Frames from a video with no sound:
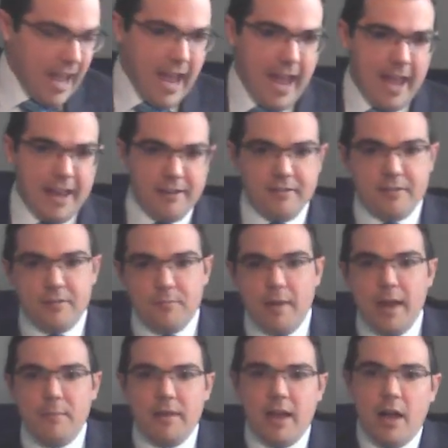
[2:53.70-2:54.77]
And
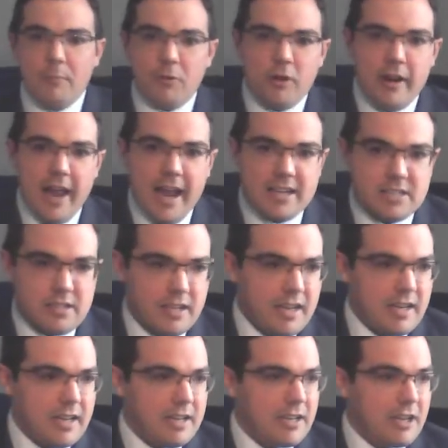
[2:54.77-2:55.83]
maybe I'm going to ask
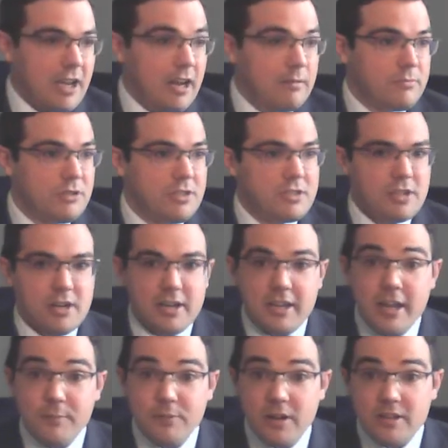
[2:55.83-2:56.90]
Lydia to come. She's going
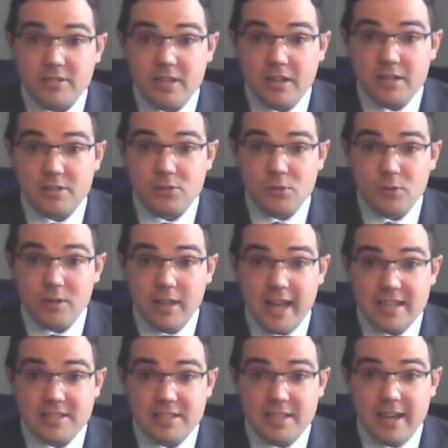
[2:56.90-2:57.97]
to come to our Sunday school
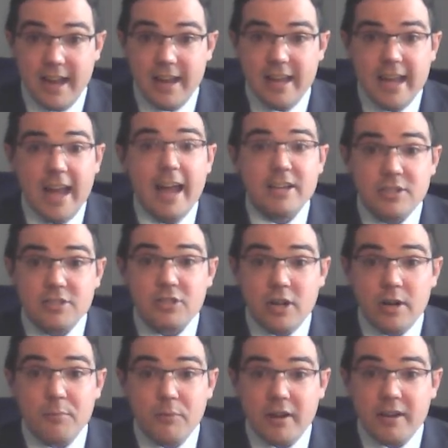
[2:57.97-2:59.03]
class today. She's
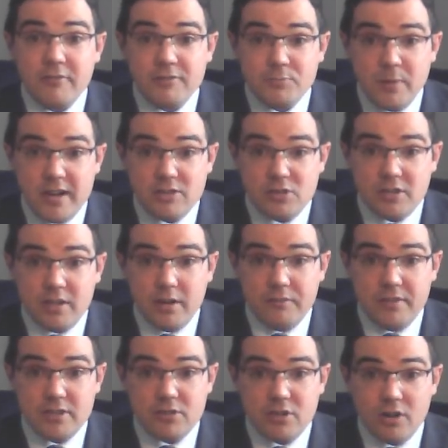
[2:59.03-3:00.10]
going to bring a special little
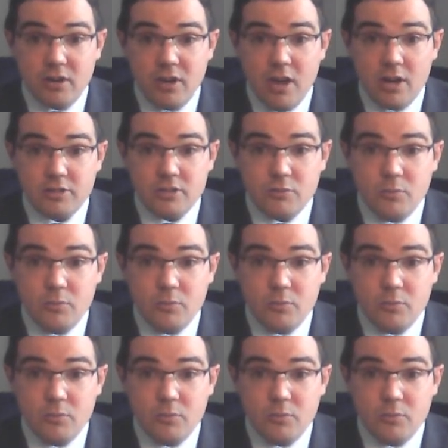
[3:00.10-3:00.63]
visitor along.